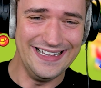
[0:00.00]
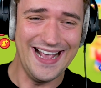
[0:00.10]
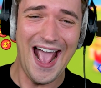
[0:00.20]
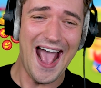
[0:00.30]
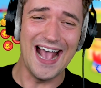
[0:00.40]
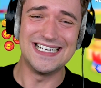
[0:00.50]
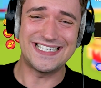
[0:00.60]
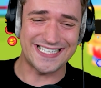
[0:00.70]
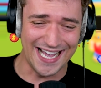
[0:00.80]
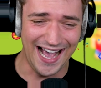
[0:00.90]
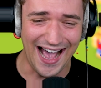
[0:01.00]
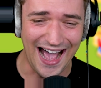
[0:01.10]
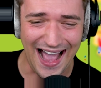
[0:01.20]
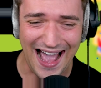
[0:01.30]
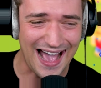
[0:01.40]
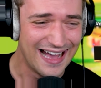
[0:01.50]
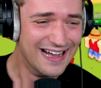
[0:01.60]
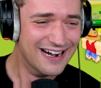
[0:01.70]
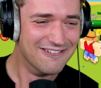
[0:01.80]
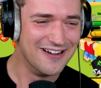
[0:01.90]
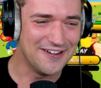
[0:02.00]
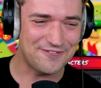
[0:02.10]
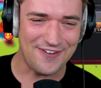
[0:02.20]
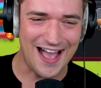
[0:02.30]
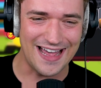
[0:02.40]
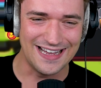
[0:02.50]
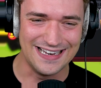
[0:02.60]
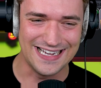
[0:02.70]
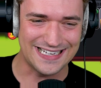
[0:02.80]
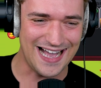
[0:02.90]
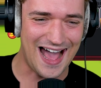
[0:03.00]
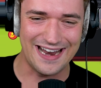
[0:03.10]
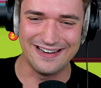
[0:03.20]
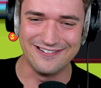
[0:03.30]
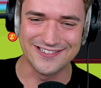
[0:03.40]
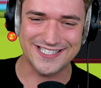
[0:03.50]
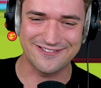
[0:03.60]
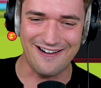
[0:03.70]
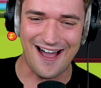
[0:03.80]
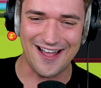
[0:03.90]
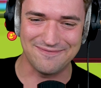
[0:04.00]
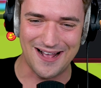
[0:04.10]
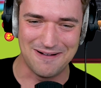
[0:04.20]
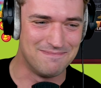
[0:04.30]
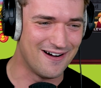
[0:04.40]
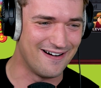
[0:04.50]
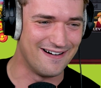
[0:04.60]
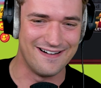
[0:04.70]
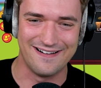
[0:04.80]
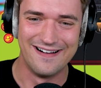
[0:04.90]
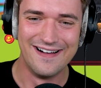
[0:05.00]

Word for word: Yes! We finally got a new squad member.